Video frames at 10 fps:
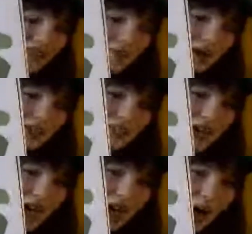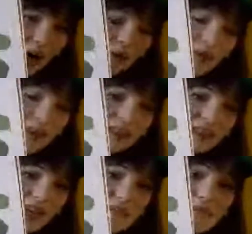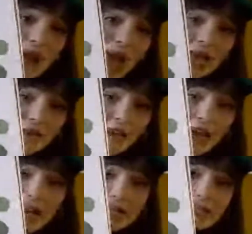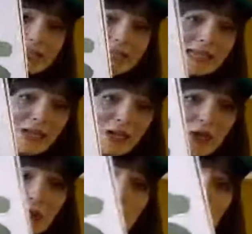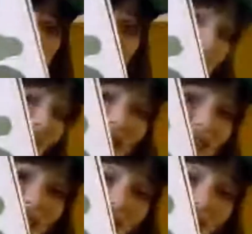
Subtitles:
her back to her home, and they say, "Mavis, you made